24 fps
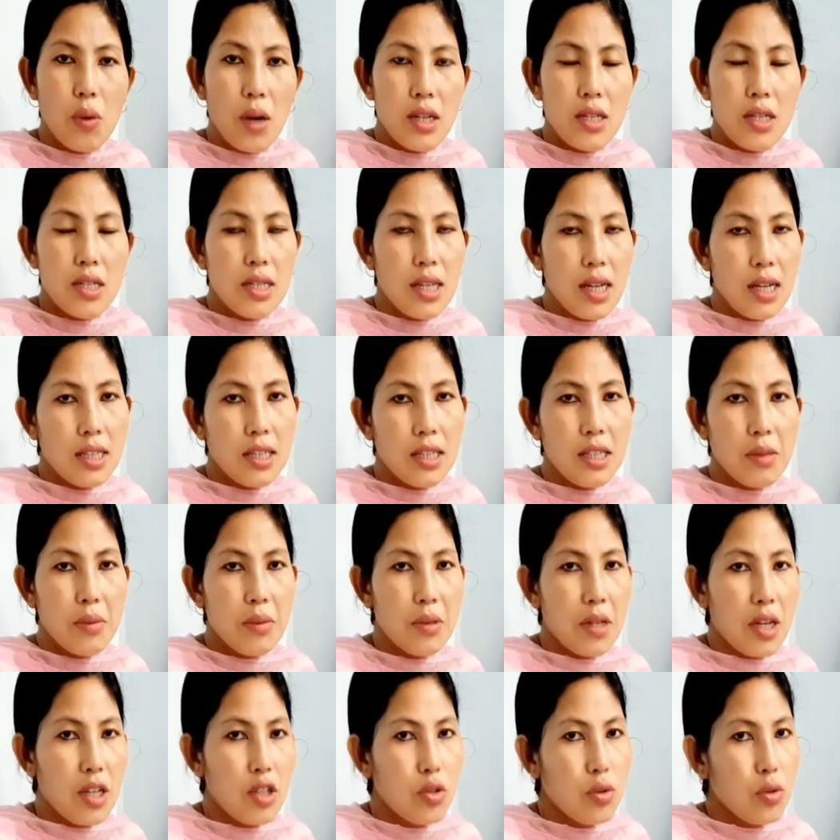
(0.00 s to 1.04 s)
one cell
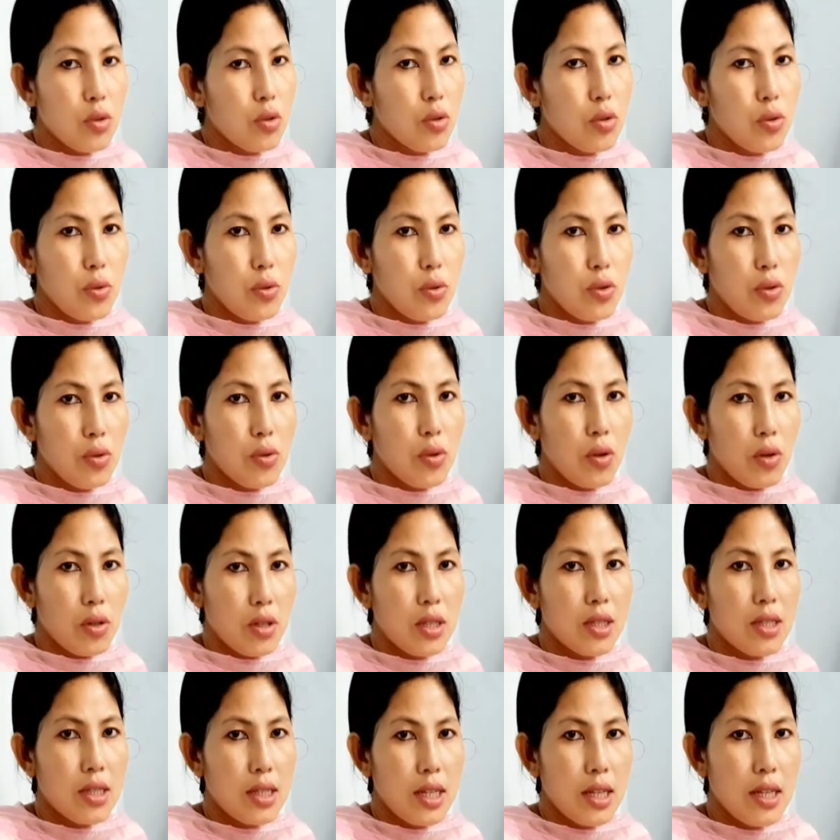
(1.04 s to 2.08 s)
gives rise to two new
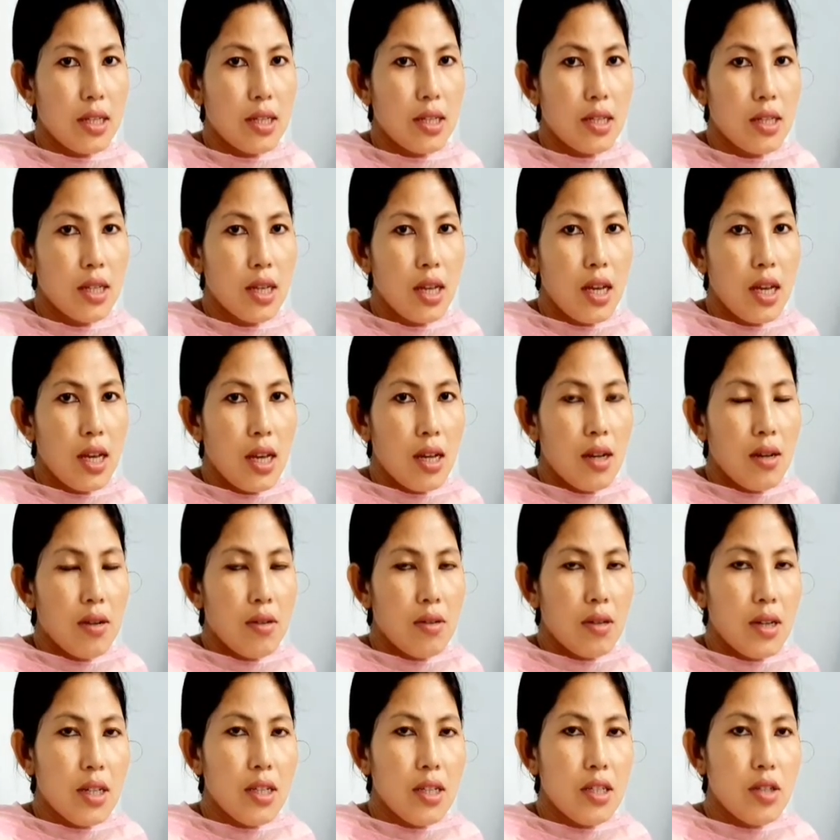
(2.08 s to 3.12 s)
daughter cells,
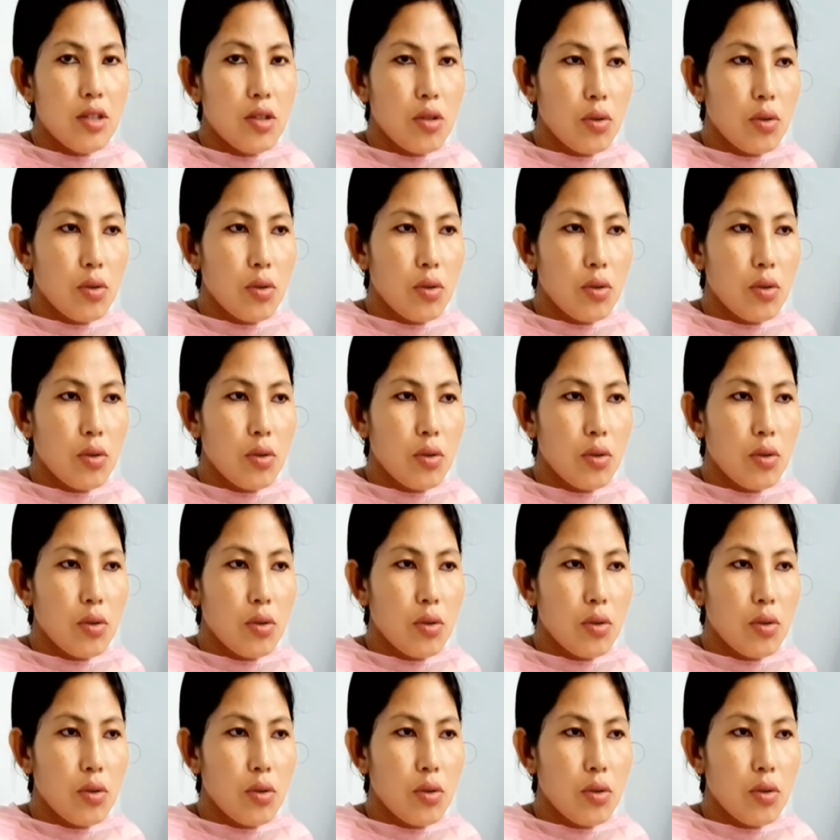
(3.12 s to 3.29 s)
right?